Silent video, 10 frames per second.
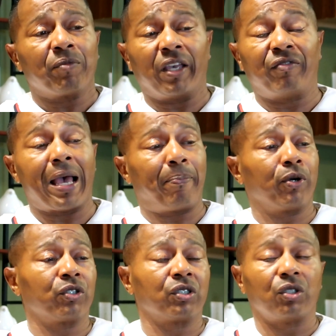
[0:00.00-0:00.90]
If that
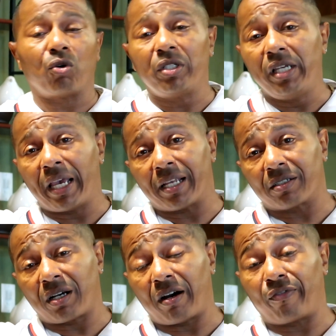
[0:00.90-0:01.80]
person know he
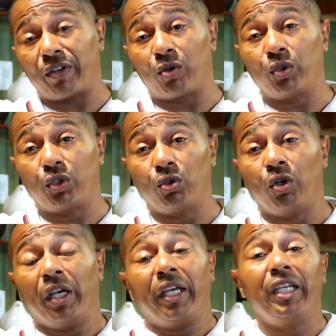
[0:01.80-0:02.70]
has a conflict with
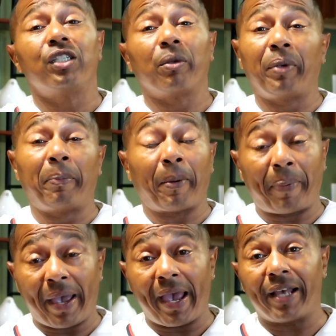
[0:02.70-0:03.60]
you, he should be
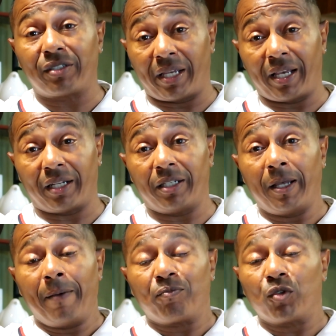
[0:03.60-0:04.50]
prepared to handle it.